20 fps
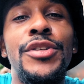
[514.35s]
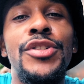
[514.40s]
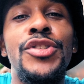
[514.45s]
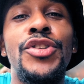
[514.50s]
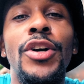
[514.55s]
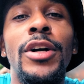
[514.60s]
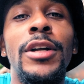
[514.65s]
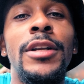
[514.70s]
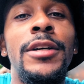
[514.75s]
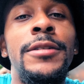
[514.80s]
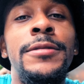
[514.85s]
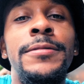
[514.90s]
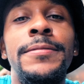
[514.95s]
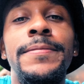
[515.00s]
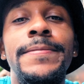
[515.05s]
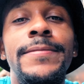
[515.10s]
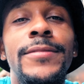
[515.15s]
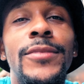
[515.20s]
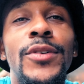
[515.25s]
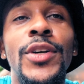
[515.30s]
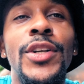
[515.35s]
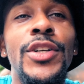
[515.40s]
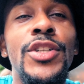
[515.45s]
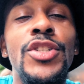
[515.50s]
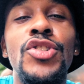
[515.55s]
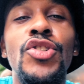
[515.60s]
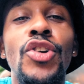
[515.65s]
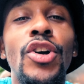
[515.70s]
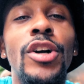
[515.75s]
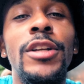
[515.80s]
We're struggling. We're
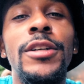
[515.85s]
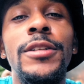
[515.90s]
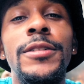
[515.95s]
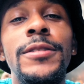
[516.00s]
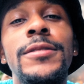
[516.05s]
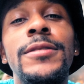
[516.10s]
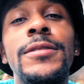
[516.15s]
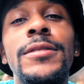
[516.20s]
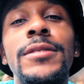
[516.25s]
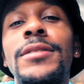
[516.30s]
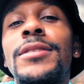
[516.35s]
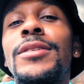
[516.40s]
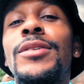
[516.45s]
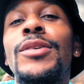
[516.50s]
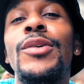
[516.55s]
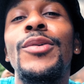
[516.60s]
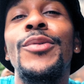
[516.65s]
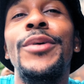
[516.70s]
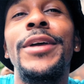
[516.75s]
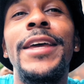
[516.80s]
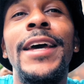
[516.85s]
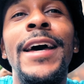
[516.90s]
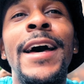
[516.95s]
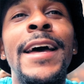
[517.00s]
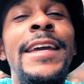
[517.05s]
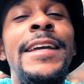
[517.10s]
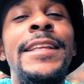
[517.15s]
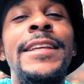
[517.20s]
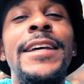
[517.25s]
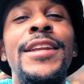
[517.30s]
struggling. We can't
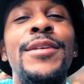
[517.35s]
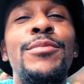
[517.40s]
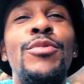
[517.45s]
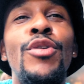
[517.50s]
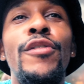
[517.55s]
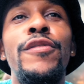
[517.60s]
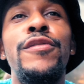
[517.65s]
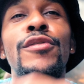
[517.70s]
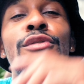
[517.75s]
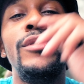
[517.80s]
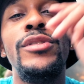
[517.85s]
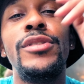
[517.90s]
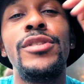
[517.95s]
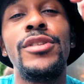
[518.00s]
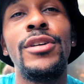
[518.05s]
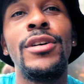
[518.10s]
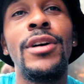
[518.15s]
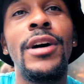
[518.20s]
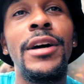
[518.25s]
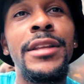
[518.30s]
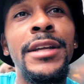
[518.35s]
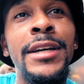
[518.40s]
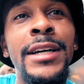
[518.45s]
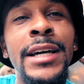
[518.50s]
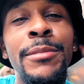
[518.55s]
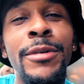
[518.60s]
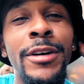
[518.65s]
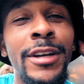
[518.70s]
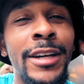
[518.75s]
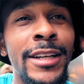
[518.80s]
eat any more food, so I think I'm
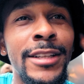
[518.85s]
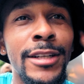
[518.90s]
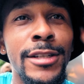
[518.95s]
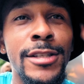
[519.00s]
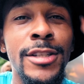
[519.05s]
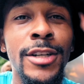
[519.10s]
gonna get the